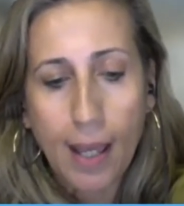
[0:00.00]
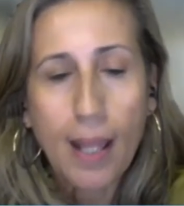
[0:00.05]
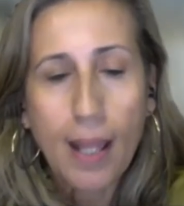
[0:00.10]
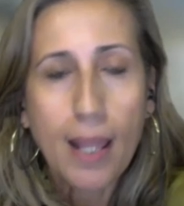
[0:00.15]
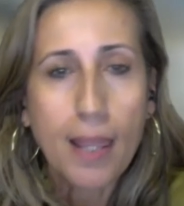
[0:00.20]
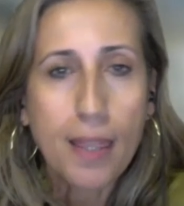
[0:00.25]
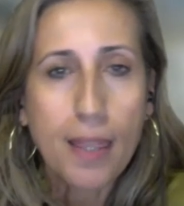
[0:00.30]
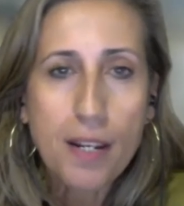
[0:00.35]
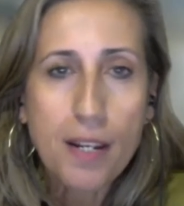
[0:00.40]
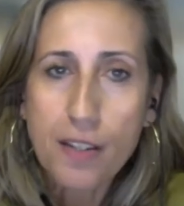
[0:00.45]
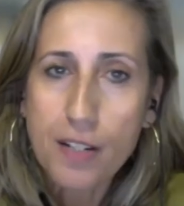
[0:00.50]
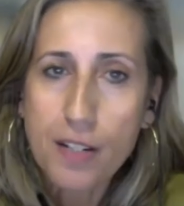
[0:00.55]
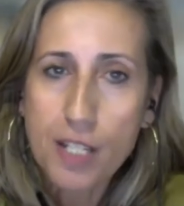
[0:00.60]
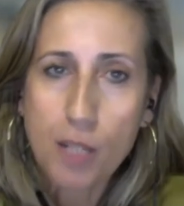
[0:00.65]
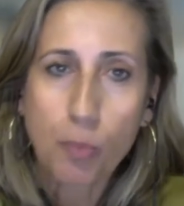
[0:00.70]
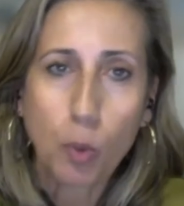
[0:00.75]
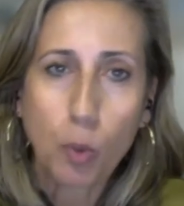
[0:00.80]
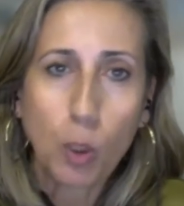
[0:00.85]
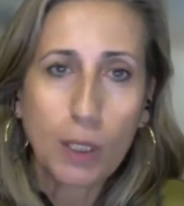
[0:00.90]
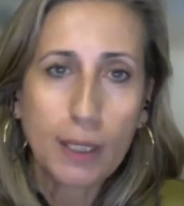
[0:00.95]
then there is a
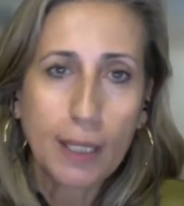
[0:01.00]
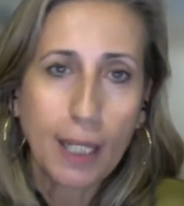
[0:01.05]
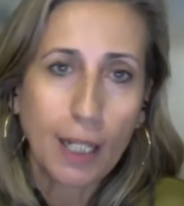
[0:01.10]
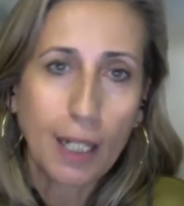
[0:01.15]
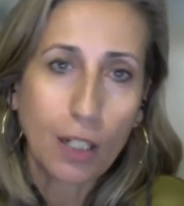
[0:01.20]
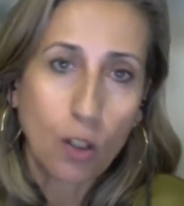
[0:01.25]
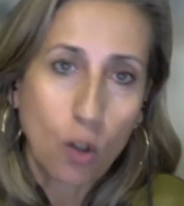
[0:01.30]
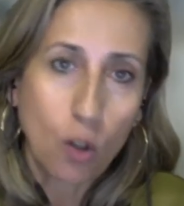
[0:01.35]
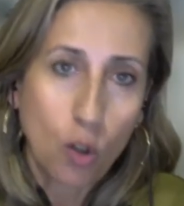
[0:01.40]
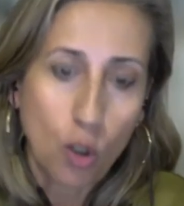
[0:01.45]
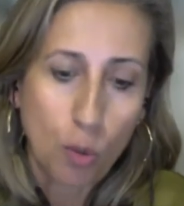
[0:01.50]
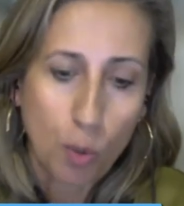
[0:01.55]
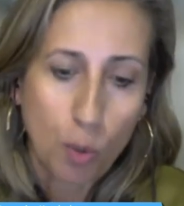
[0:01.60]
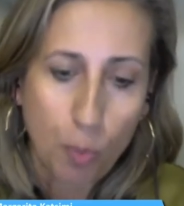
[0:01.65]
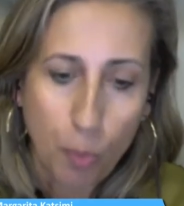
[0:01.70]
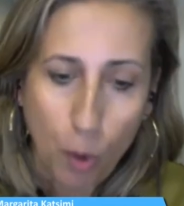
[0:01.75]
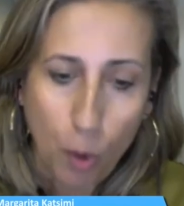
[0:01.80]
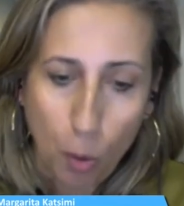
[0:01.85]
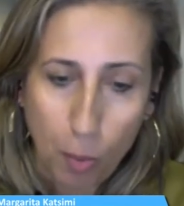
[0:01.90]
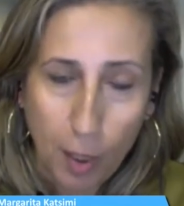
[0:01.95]
political economy
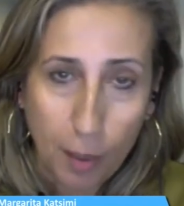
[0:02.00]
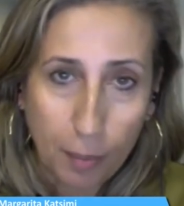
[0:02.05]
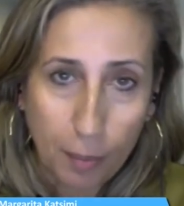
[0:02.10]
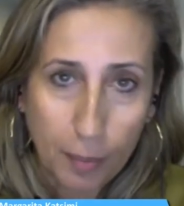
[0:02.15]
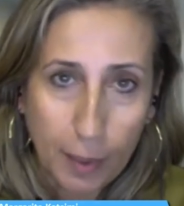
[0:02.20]
problem.